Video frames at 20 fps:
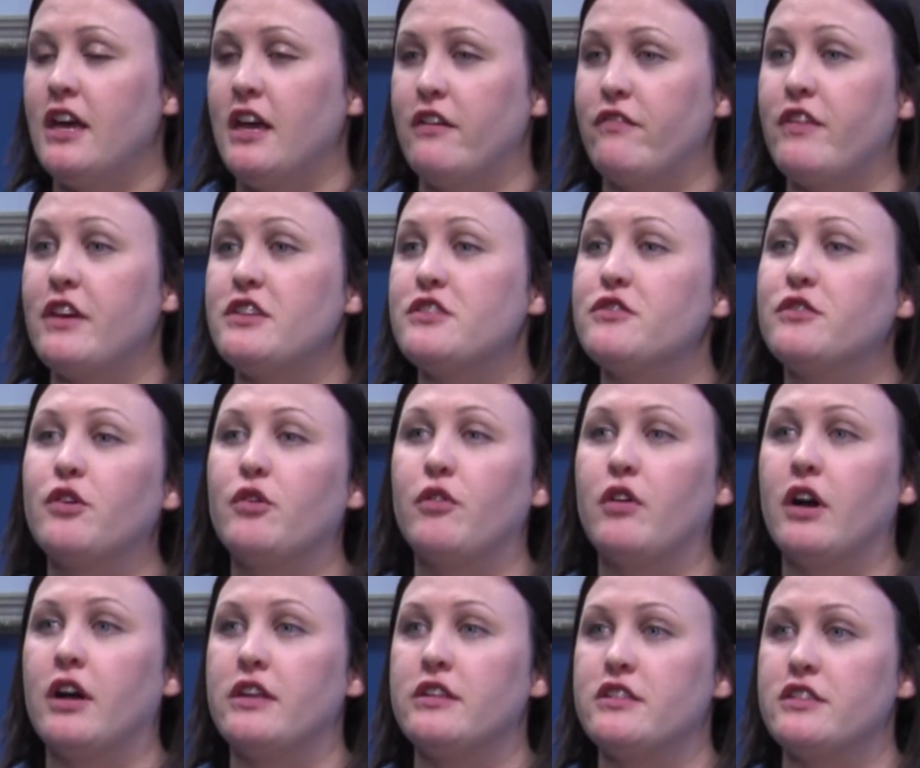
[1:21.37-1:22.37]
if they do go
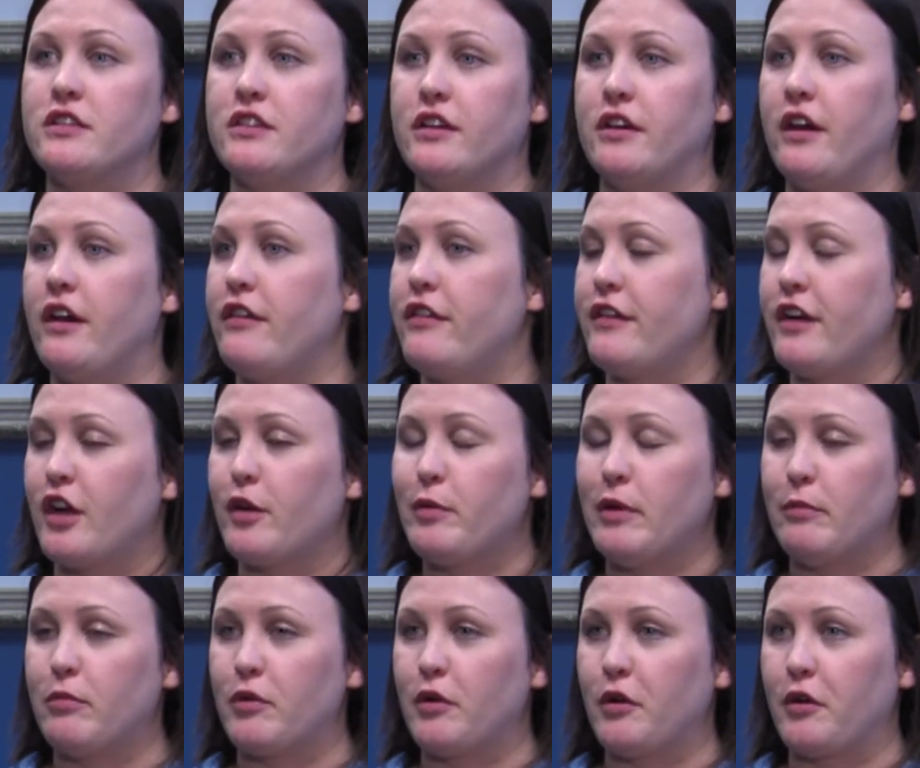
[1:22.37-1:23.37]
on to a
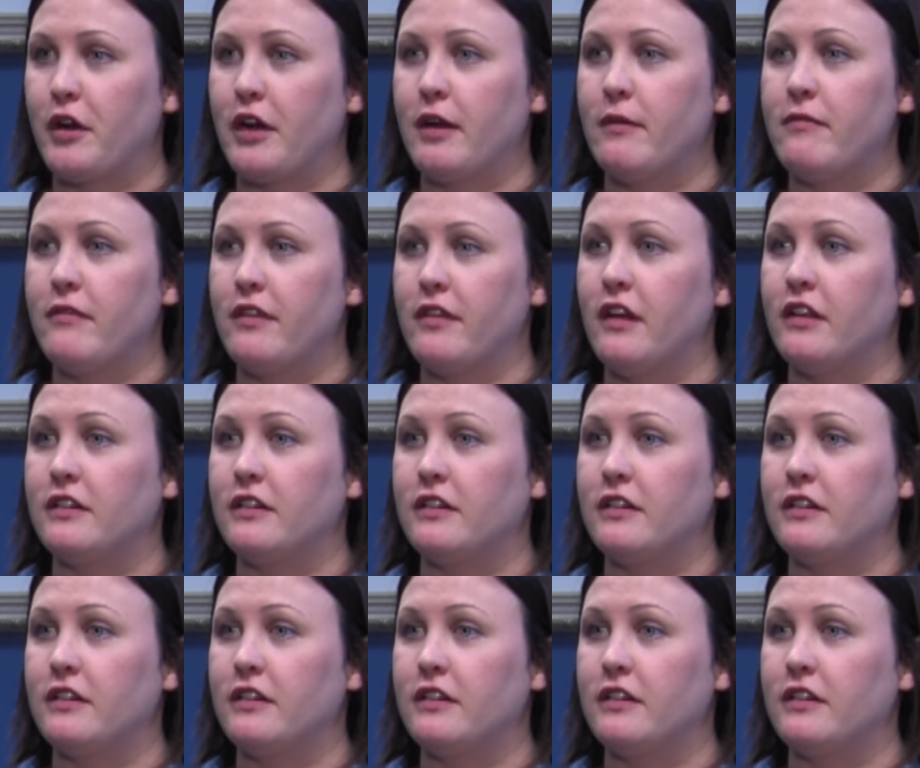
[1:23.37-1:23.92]
therapy program,